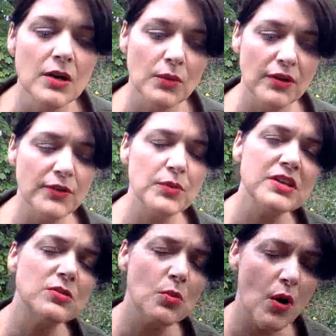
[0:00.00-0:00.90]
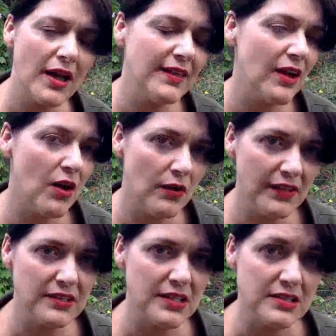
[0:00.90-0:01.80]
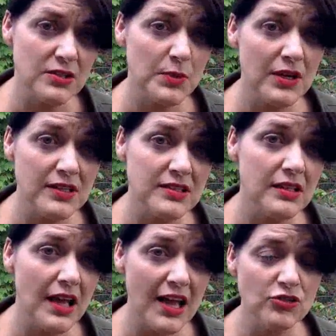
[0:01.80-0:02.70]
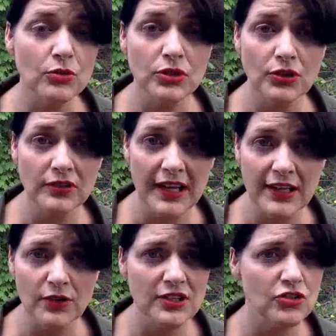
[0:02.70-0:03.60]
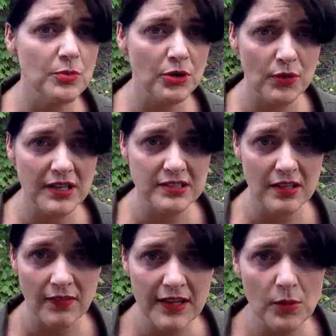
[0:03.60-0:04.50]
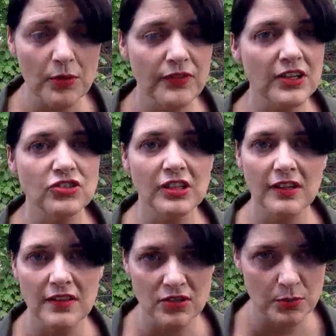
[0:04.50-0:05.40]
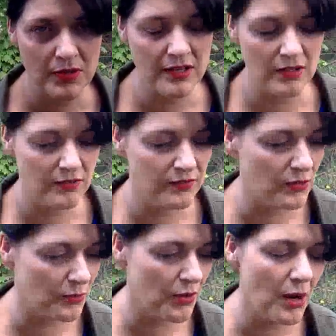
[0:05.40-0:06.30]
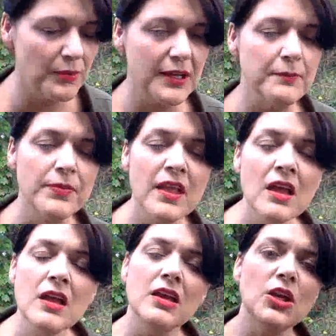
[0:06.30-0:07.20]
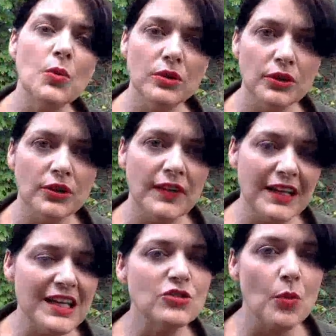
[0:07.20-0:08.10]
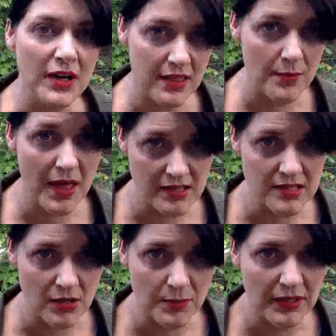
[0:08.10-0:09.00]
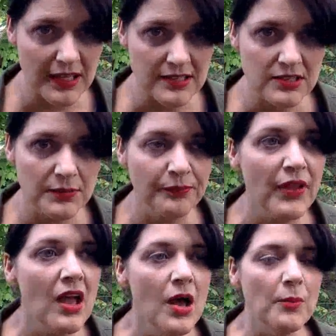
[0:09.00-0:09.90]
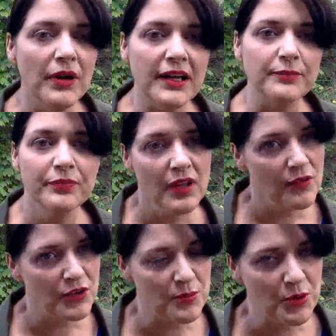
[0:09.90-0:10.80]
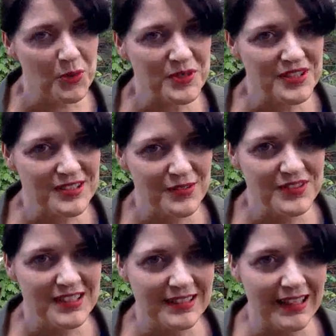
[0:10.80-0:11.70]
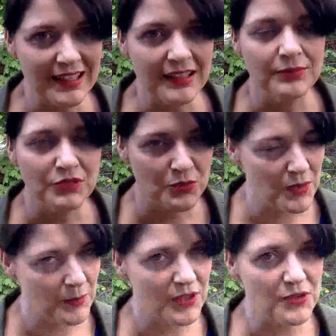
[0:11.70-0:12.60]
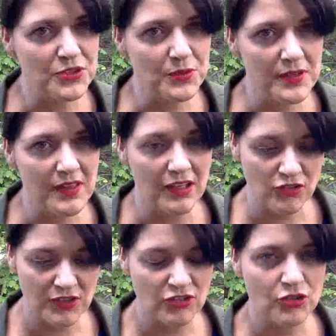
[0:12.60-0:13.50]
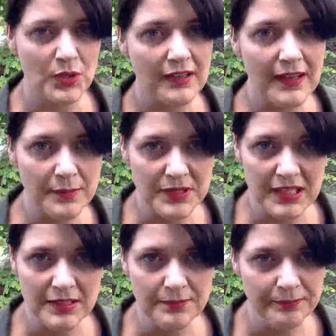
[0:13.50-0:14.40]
Well, the reason why they all exist is because, as you'll learn later, as you progress in the legal profession and in the field of property, you will learn that each one of them has their place. But for the purposes of today, remember those three things. You've got your quitclaim deed,